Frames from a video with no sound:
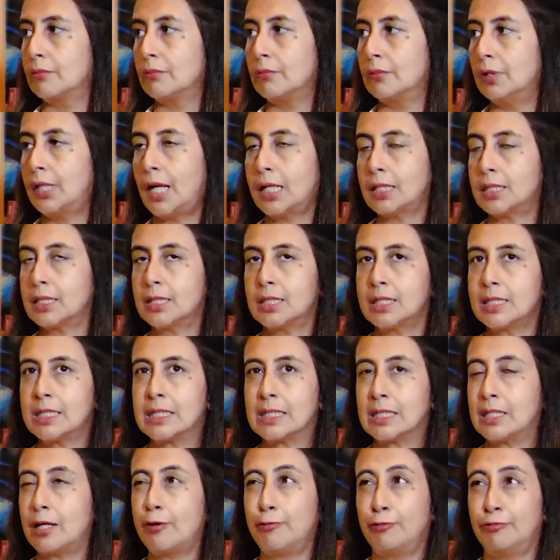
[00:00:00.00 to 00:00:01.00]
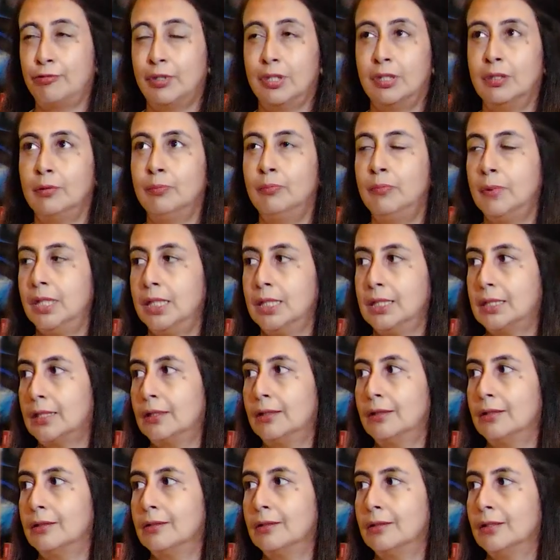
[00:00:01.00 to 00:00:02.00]
That's the stuff and the meat
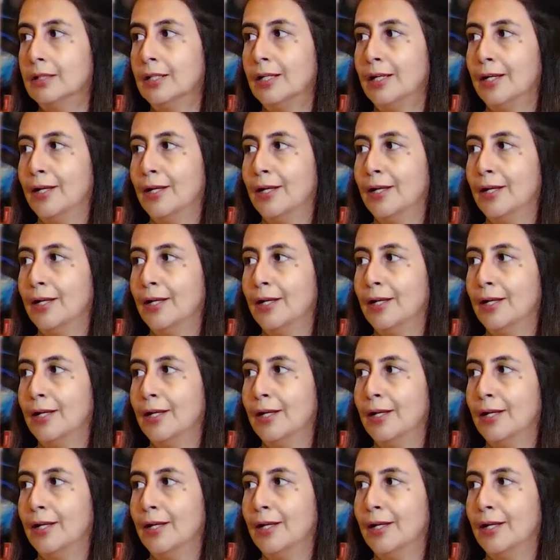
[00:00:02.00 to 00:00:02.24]
and the